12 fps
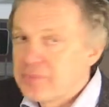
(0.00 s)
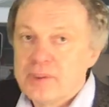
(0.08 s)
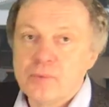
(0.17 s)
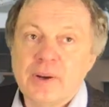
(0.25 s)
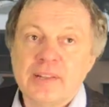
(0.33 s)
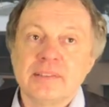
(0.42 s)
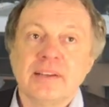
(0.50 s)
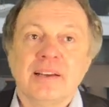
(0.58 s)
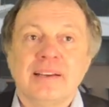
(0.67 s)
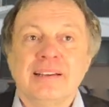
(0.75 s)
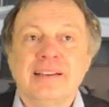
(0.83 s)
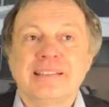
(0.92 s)
when
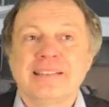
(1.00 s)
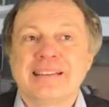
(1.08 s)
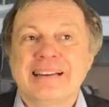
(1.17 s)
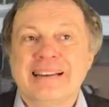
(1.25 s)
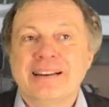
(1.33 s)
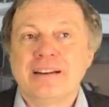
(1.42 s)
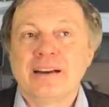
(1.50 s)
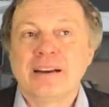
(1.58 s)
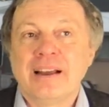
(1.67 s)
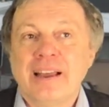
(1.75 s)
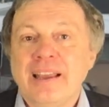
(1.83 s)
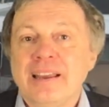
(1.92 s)
there is
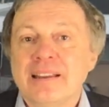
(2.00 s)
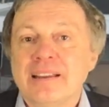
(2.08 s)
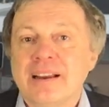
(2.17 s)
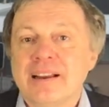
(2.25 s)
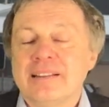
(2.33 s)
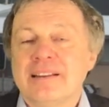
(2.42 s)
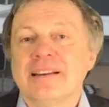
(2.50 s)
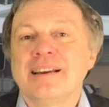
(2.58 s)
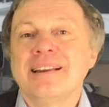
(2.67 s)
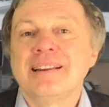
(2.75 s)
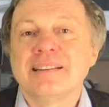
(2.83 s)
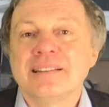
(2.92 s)
rain and the
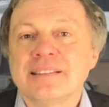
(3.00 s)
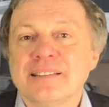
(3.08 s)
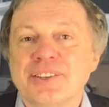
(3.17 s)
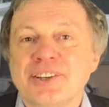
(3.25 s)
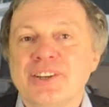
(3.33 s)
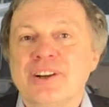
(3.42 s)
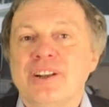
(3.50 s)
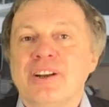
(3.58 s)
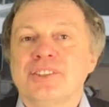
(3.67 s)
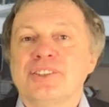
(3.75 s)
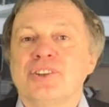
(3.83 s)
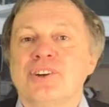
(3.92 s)
rain is
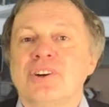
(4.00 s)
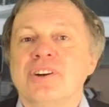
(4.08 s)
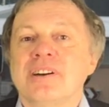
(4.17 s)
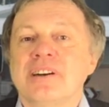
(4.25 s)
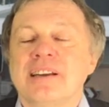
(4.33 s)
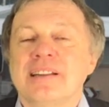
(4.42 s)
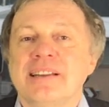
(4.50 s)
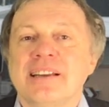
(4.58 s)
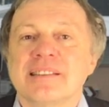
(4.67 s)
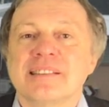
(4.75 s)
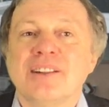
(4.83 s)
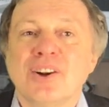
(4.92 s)
stronger and
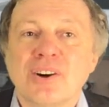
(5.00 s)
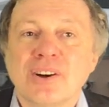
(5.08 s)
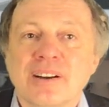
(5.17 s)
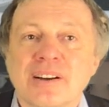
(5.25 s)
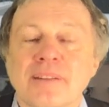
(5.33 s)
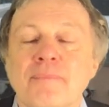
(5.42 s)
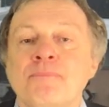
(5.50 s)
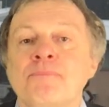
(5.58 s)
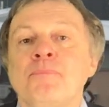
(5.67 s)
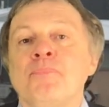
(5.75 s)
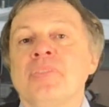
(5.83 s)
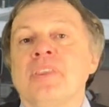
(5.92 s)
takes longer,
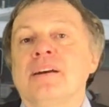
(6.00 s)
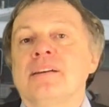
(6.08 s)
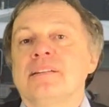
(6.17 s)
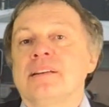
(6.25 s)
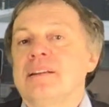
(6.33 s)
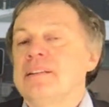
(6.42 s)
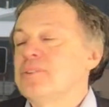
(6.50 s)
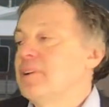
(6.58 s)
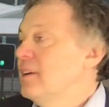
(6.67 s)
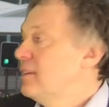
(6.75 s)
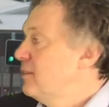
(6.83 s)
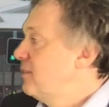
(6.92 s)
then you
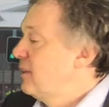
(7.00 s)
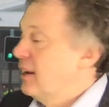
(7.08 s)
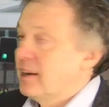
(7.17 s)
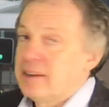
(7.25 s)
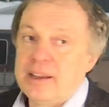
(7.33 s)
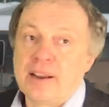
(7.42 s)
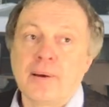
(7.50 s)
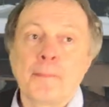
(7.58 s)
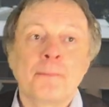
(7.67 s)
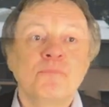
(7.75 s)
get a flooding,